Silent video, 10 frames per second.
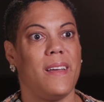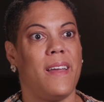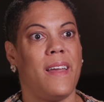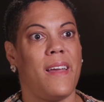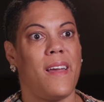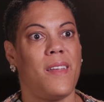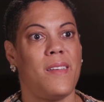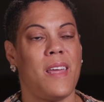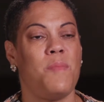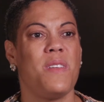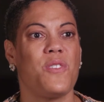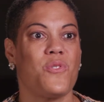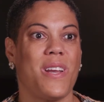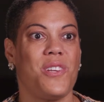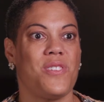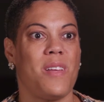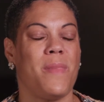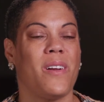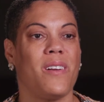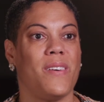and administration at
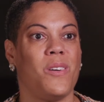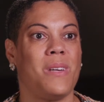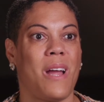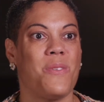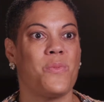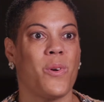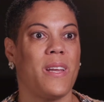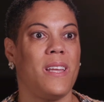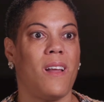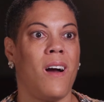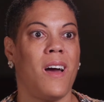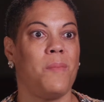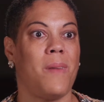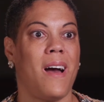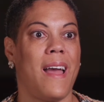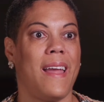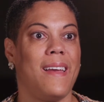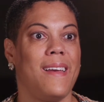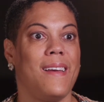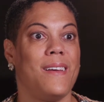Maryville when I was working on my
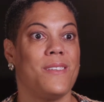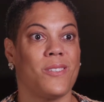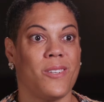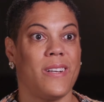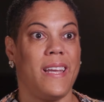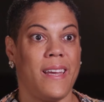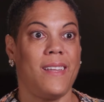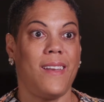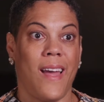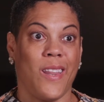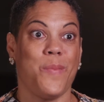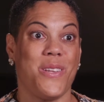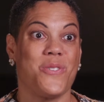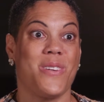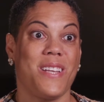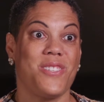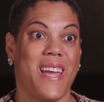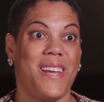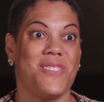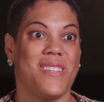degree in elementary
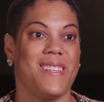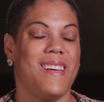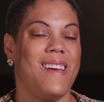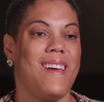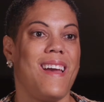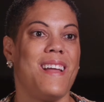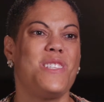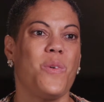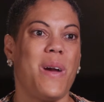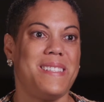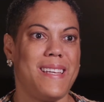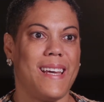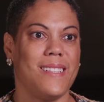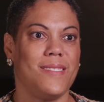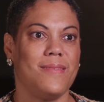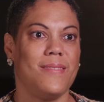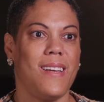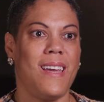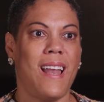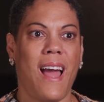education. And so I did,
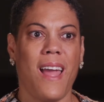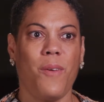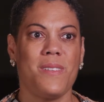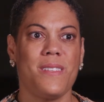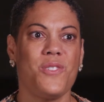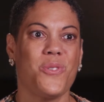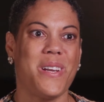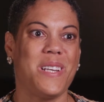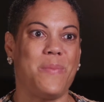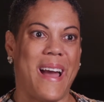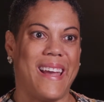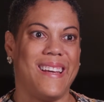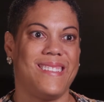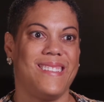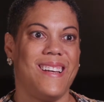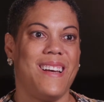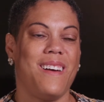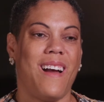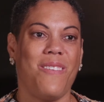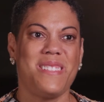and I was intrigued by it.
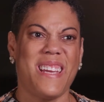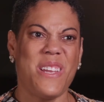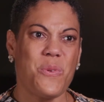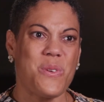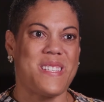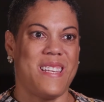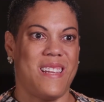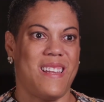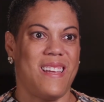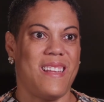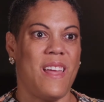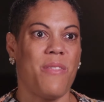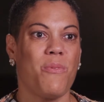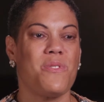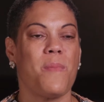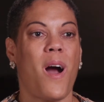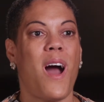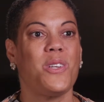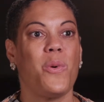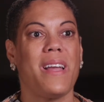I was interested in it. And through some
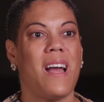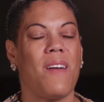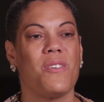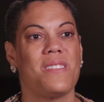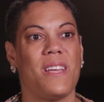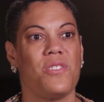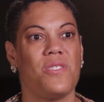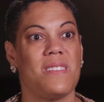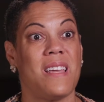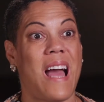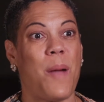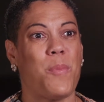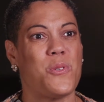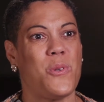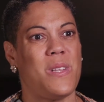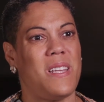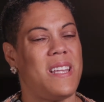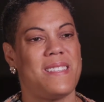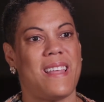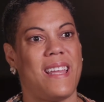ongoing conversations and
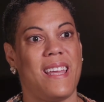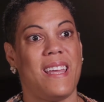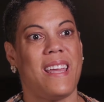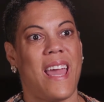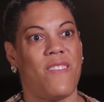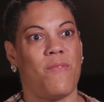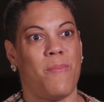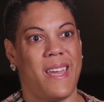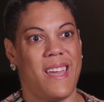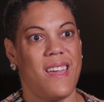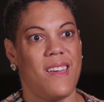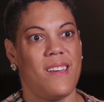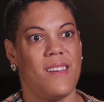opportunities that he gave me,